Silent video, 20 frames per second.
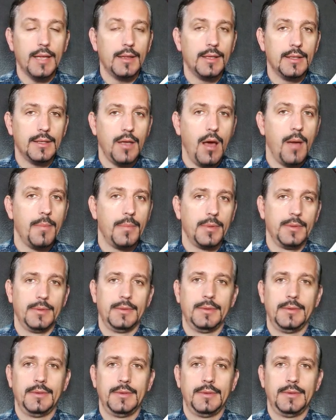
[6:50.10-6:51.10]
at the top.
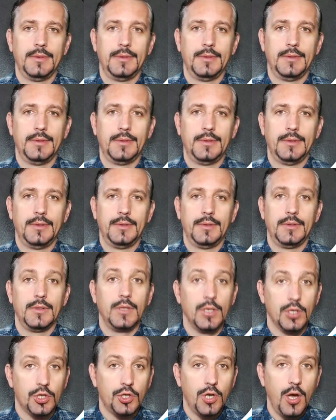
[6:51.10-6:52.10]

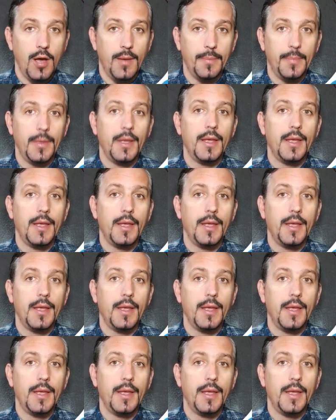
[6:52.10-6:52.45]
The shop